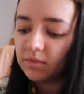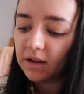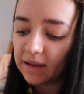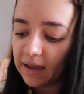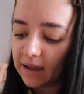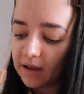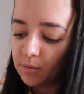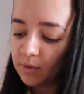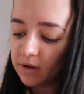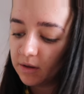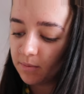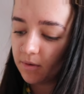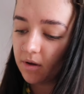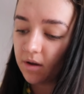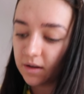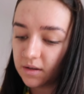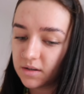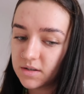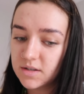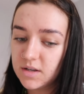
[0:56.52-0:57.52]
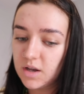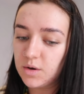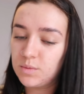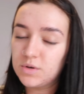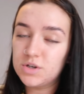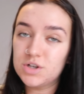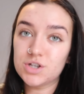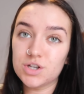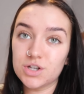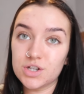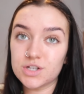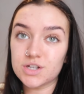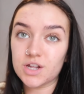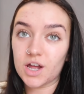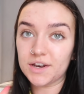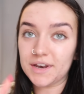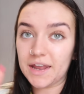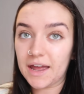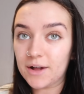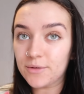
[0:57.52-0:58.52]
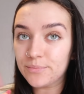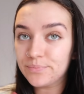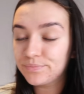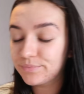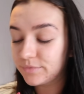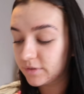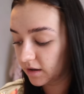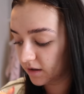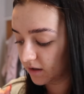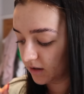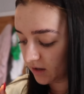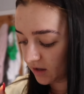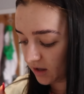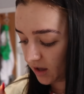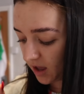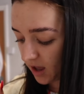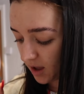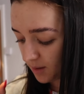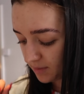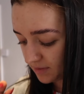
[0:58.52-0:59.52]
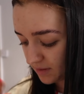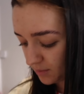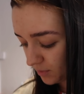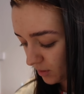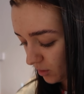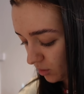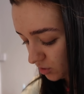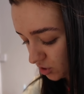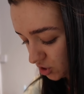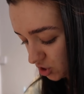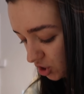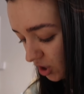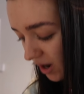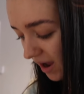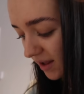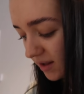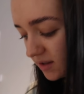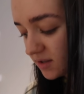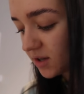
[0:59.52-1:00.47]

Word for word: like eight weeks behind so we're just gonna start now um, and then we're on track.